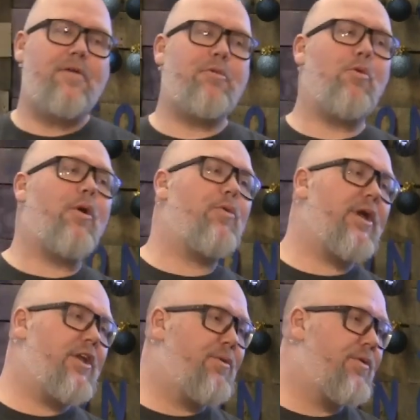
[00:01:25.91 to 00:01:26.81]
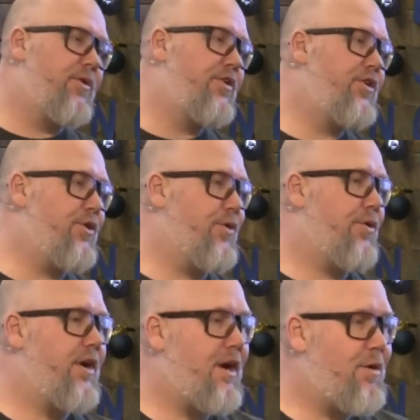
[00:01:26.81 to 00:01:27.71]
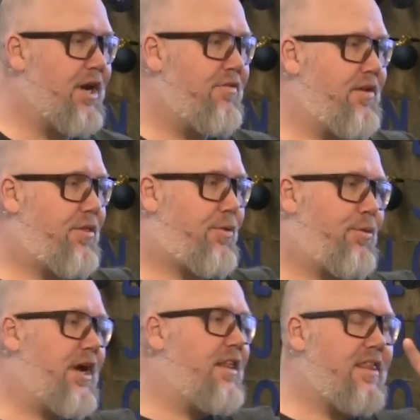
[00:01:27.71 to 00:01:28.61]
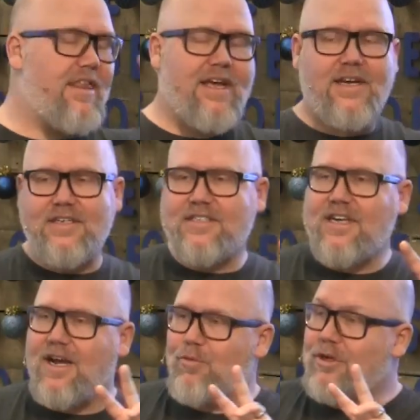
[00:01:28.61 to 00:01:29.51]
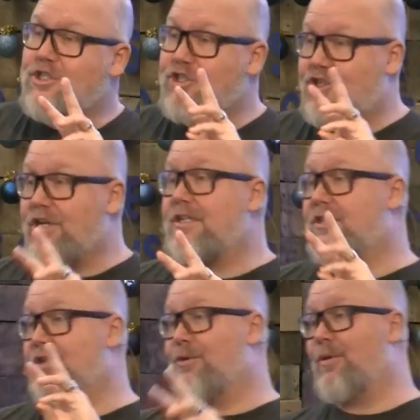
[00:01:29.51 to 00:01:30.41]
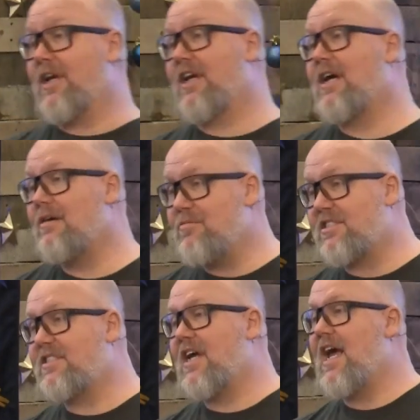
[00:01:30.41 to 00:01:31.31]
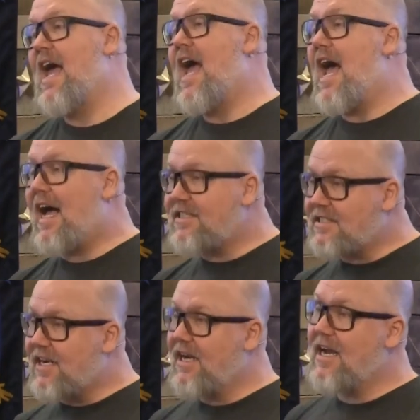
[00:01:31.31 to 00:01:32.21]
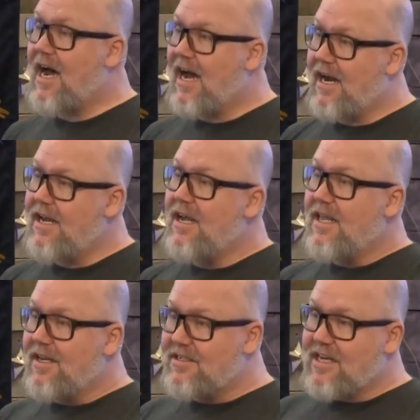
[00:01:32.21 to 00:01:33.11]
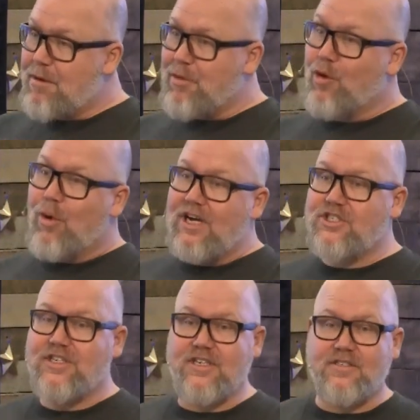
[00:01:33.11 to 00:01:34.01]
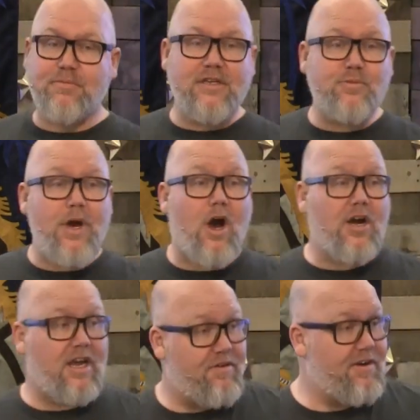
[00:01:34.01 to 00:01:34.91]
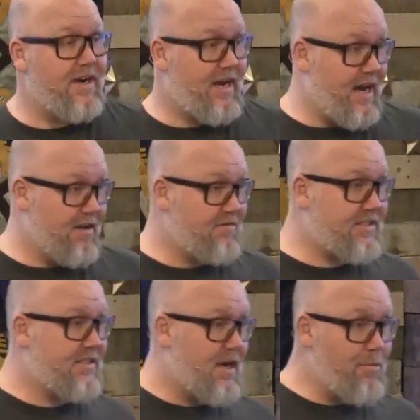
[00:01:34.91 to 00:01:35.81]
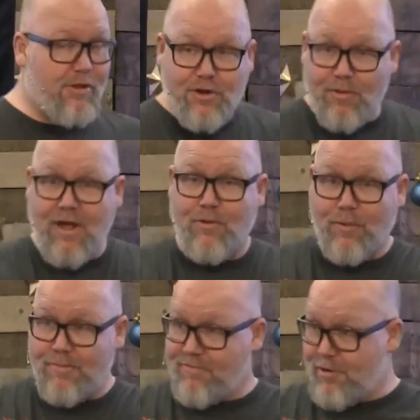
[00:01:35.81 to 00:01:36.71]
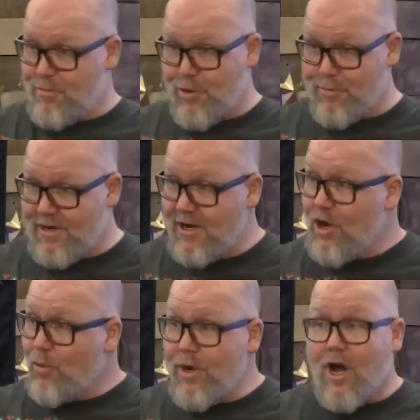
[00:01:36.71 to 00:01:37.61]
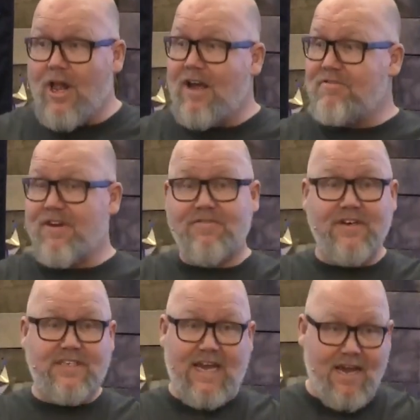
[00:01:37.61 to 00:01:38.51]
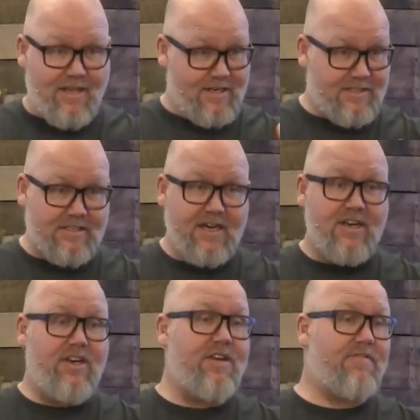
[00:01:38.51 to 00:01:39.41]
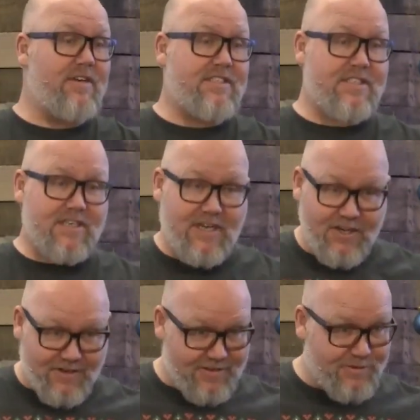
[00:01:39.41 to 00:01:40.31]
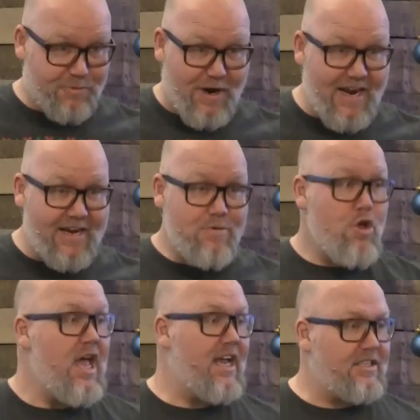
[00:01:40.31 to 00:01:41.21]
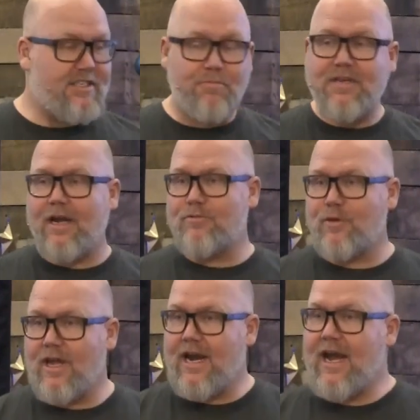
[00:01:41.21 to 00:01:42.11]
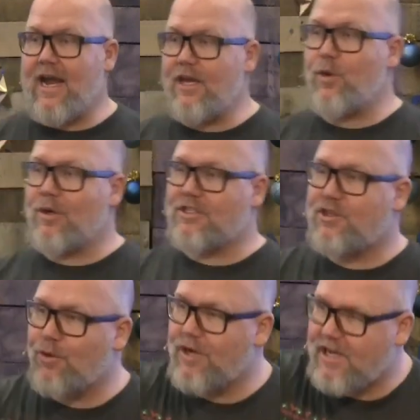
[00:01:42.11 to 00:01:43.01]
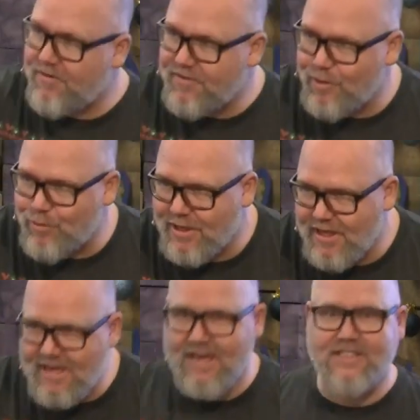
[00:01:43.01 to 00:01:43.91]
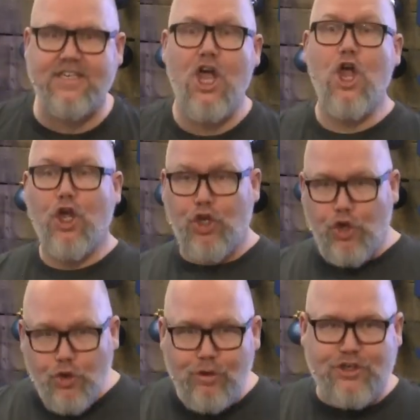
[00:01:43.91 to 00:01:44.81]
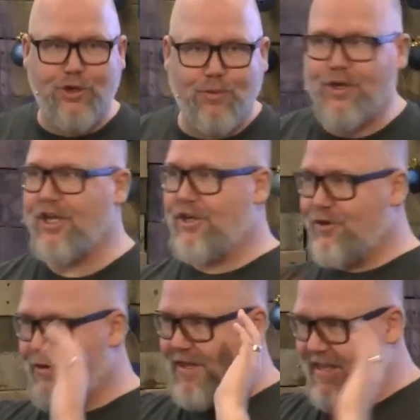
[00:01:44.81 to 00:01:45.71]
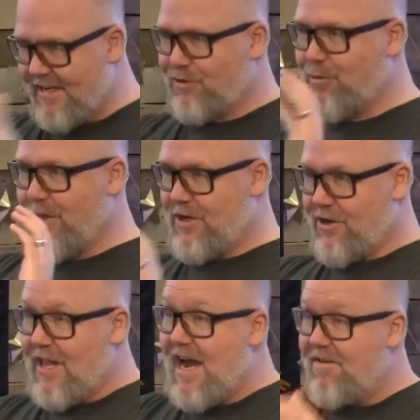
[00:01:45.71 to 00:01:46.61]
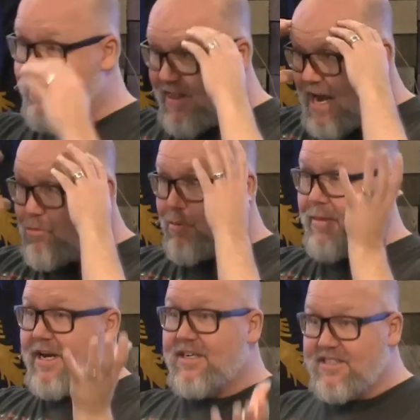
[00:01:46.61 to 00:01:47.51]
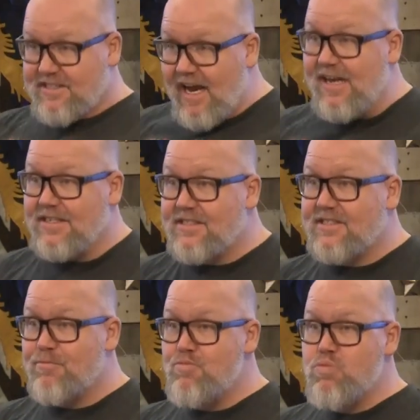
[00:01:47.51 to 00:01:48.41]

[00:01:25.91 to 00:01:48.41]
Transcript: But what do we do? And I want to give you three things that we should do when it comes to asking God these type of questions, because we are given gifts. I mean, look around the room for a moment. We all have different talents, different skills, right? And sometimes we're like, hey, you are so gifted with this, you should really do this with your life, and that would make sense.